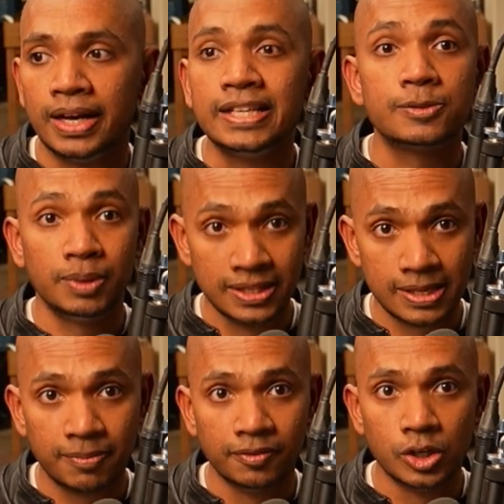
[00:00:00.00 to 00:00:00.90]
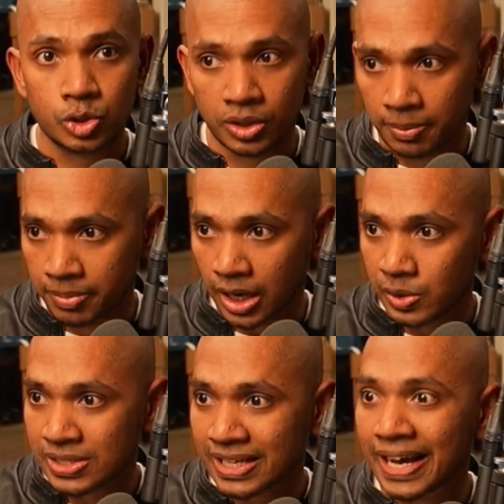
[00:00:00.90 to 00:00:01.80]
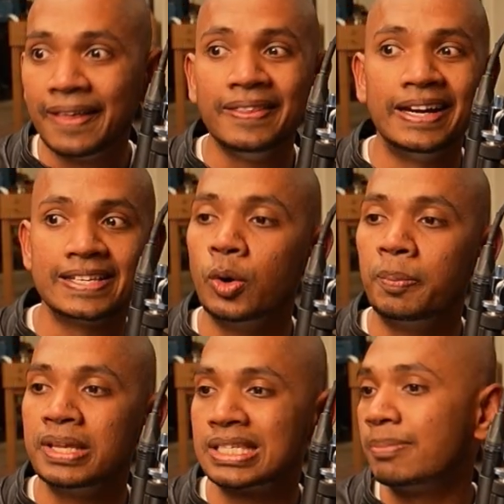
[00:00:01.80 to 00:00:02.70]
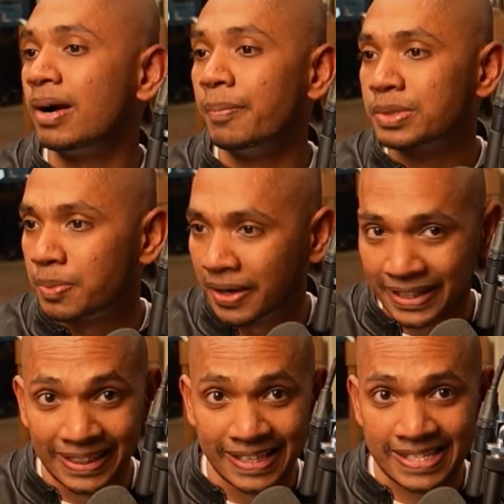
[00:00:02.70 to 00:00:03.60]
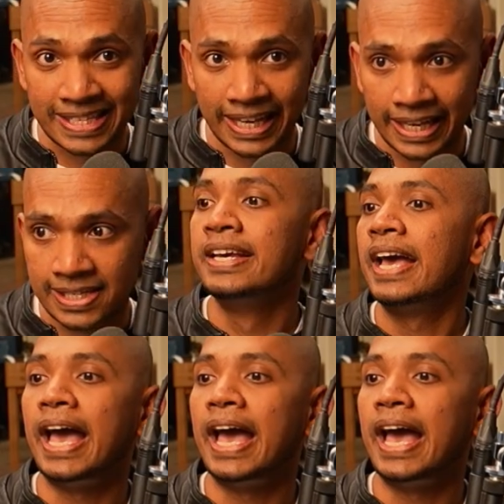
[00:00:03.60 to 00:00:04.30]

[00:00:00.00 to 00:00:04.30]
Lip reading: it spins up a virtual browser and then it opens up HubSpot in this case,